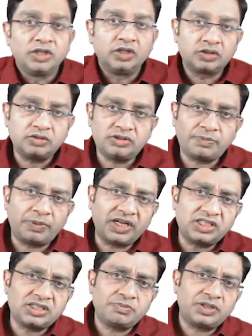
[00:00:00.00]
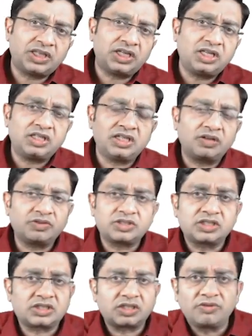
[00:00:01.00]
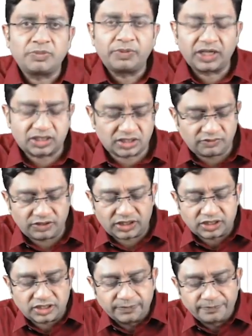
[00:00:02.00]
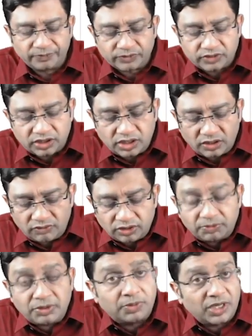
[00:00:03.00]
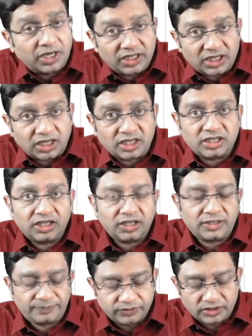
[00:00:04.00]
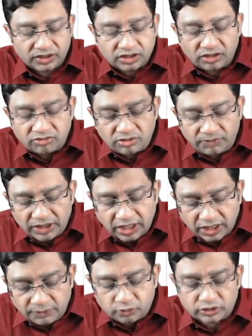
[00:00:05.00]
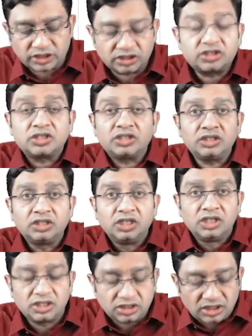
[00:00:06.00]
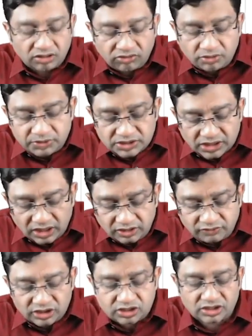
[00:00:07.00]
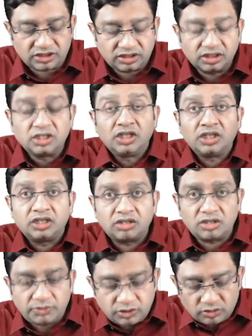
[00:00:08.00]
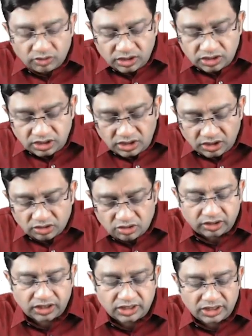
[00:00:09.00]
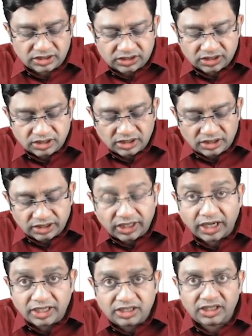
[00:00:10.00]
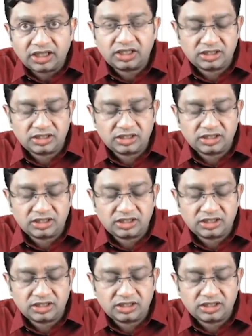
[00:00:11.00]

so the parasympathetic nervous system will be activated. There will be bradycardia. There will be hypotension. There will be salivation. There will be urinary incontinence, diarrhea.